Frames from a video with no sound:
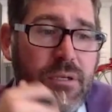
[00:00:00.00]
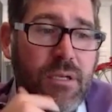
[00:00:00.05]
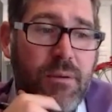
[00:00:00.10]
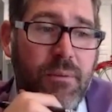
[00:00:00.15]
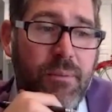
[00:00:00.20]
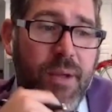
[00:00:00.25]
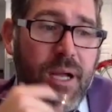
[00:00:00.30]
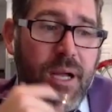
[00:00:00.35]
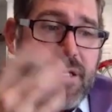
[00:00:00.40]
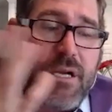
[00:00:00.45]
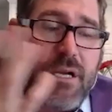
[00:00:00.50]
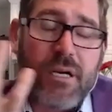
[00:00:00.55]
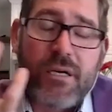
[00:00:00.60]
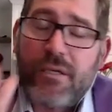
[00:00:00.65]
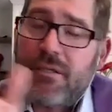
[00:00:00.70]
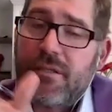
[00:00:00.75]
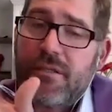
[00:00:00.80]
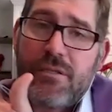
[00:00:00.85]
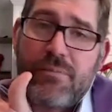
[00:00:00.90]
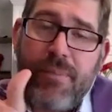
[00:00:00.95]
And I'm not
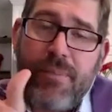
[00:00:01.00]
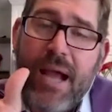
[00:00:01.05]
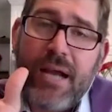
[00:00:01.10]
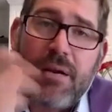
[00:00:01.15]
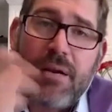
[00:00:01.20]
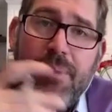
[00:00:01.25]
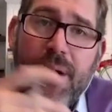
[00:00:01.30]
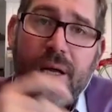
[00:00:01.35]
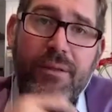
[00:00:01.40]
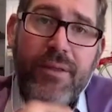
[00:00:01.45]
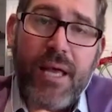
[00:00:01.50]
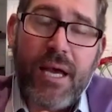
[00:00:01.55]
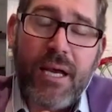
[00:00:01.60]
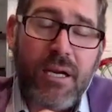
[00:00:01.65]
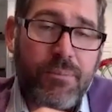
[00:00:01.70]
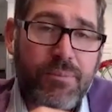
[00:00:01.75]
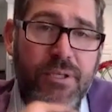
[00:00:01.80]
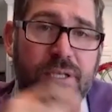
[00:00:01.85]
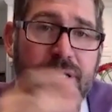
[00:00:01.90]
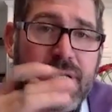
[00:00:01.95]
talking smack about that.
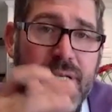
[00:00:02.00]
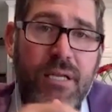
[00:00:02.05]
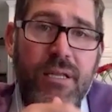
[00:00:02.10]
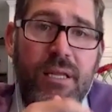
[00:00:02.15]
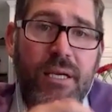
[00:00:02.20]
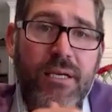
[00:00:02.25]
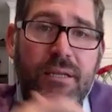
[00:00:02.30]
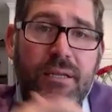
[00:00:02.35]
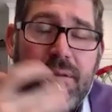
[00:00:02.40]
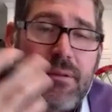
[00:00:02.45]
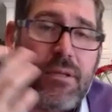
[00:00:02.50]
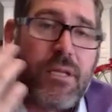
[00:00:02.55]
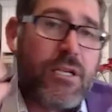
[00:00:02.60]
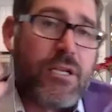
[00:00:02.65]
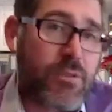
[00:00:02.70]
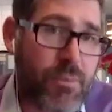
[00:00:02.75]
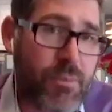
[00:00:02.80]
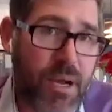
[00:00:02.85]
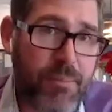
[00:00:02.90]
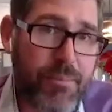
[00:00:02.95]
I'm just saying, like,
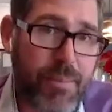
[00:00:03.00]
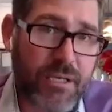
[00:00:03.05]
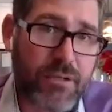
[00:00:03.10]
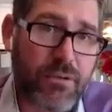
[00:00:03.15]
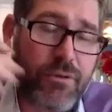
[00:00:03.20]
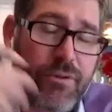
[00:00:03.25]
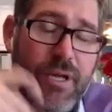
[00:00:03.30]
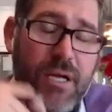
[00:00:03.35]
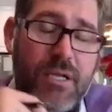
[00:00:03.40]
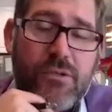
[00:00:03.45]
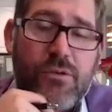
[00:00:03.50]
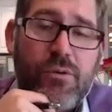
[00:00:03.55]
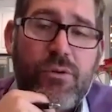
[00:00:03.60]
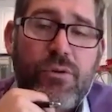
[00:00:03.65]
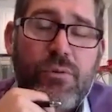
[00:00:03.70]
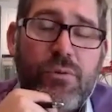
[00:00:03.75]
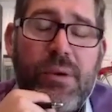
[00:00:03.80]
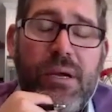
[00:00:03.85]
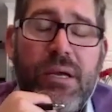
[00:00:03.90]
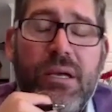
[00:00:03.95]
these are my mental thoughts going
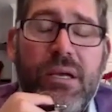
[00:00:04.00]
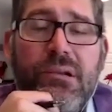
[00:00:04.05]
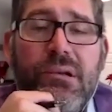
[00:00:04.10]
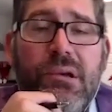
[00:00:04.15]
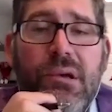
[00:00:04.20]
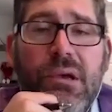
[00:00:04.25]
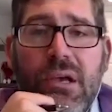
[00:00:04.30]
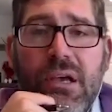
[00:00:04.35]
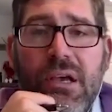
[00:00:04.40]
through my head.